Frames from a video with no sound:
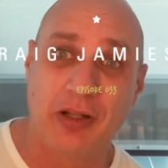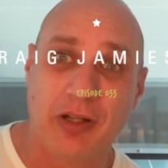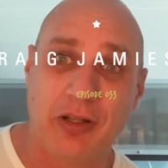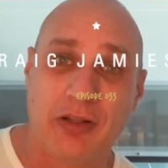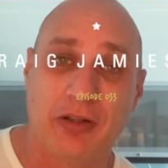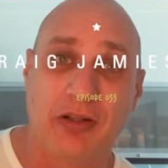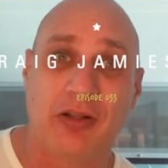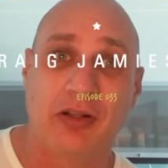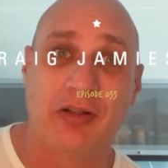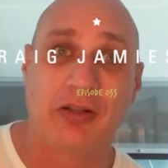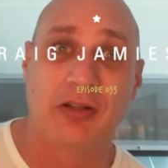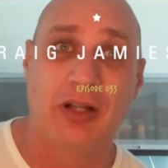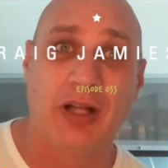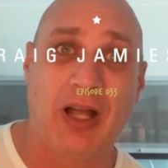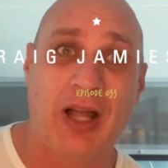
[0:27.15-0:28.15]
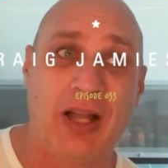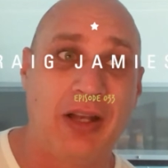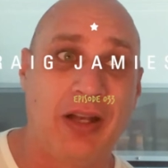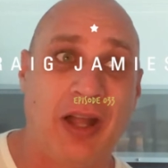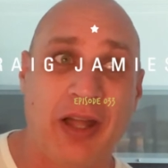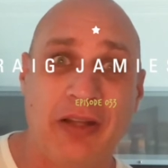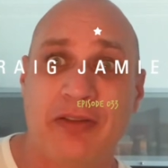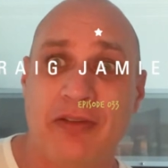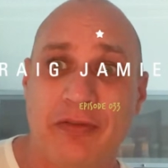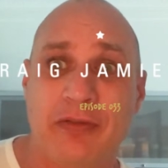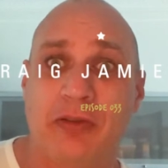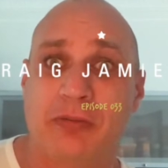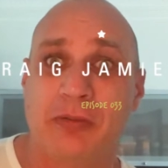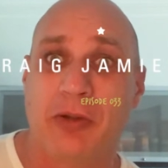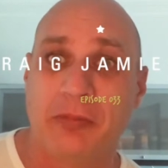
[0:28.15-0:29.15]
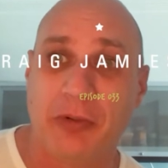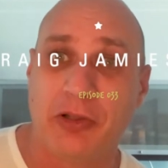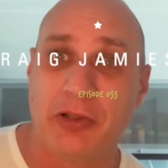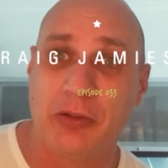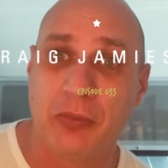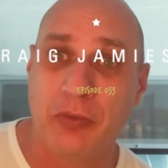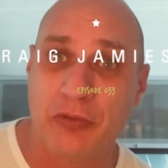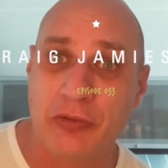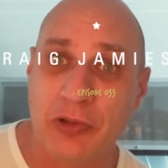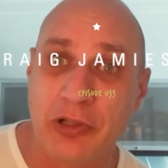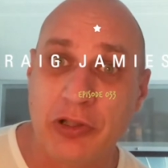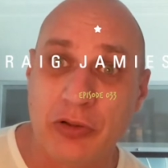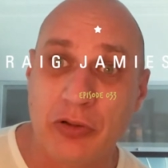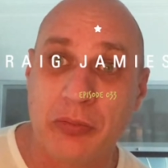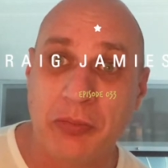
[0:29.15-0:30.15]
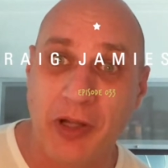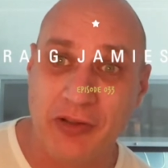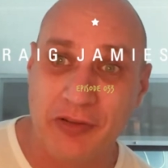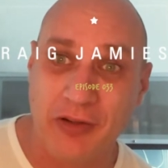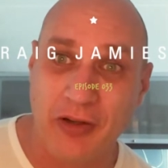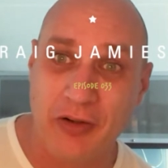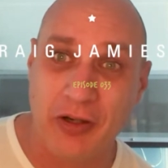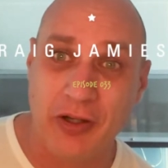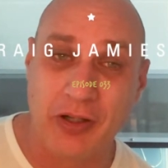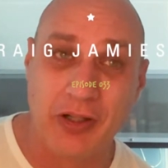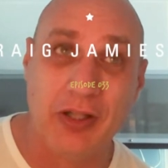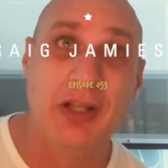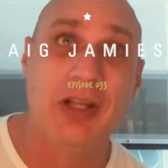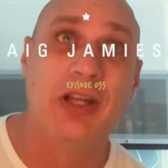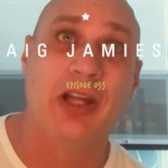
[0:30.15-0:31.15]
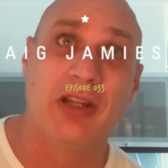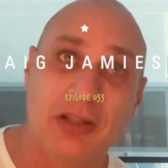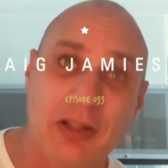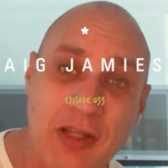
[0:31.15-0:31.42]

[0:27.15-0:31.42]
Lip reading: And I like to fill my body with really good bacteria. And